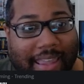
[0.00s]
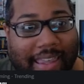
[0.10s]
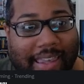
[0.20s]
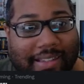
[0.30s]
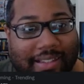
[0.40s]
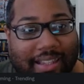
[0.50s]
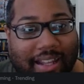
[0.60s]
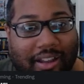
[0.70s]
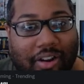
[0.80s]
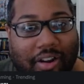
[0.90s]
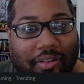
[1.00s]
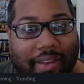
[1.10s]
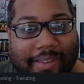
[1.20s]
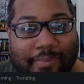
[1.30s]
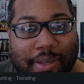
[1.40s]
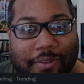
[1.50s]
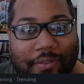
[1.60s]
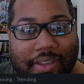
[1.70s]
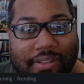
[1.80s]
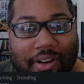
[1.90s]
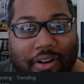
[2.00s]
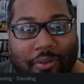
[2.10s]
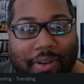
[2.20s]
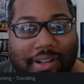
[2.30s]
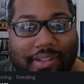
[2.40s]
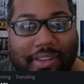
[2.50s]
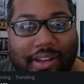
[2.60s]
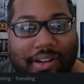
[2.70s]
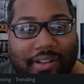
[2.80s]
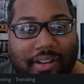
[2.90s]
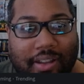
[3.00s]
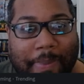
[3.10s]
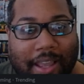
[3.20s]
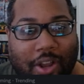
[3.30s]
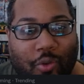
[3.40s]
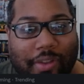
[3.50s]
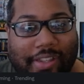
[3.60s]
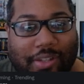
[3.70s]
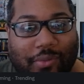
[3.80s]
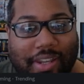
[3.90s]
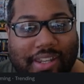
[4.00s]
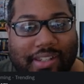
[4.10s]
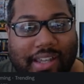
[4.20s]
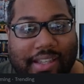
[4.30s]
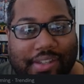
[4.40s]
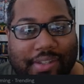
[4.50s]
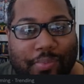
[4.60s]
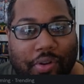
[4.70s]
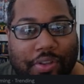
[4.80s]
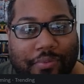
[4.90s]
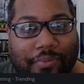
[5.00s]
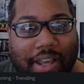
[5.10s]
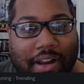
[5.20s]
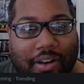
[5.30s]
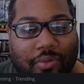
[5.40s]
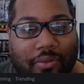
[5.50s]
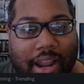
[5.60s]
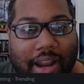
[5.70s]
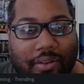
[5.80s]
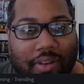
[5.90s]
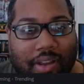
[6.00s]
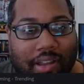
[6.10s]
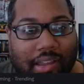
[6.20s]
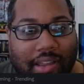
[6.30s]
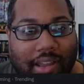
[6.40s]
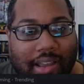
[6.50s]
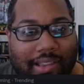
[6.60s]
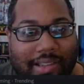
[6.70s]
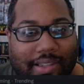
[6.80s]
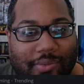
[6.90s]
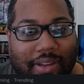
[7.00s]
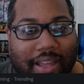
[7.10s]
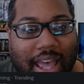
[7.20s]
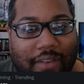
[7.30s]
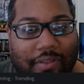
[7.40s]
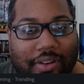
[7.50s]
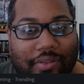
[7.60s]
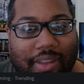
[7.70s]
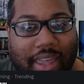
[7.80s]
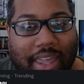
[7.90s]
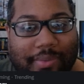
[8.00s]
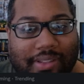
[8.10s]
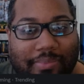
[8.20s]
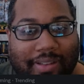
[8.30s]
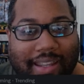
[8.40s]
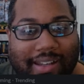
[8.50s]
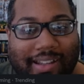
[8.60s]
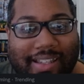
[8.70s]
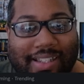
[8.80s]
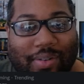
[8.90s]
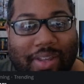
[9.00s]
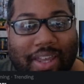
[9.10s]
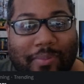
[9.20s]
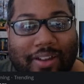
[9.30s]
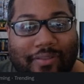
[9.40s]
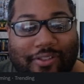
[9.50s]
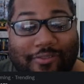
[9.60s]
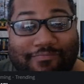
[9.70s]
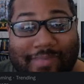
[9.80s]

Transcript: He says a lot of hardcore Xbox fans are running to the internet with screenshots of spoilers from God of War Ragnarok. This is what having no games to play does to an MFR.